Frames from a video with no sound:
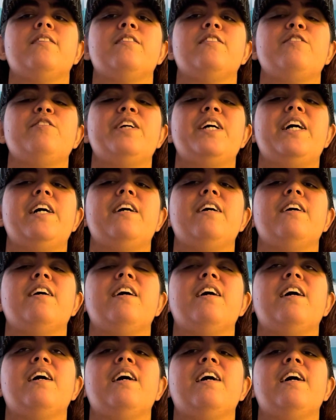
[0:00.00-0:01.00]
So yeah,
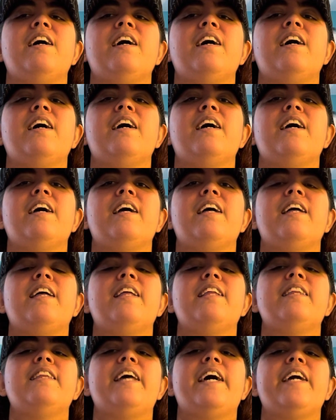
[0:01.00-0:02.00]

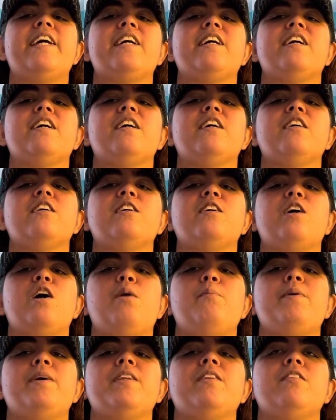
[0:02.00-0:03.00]
like,
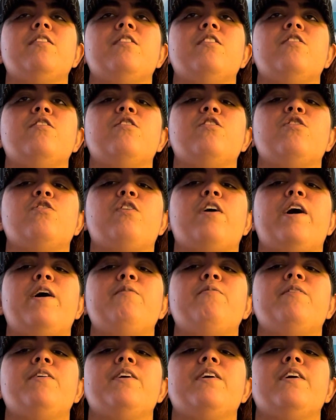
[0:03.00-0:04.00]
comment,
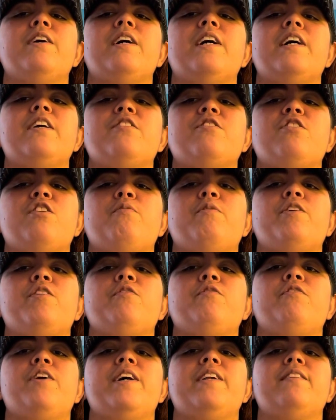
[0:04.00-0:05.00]
subscribe, and share with your
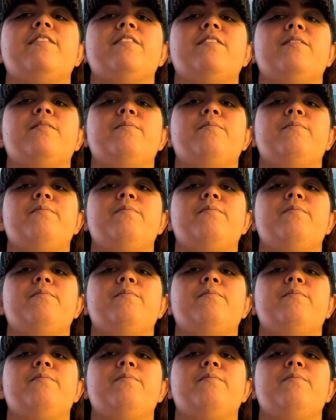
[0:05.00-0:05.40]
friends.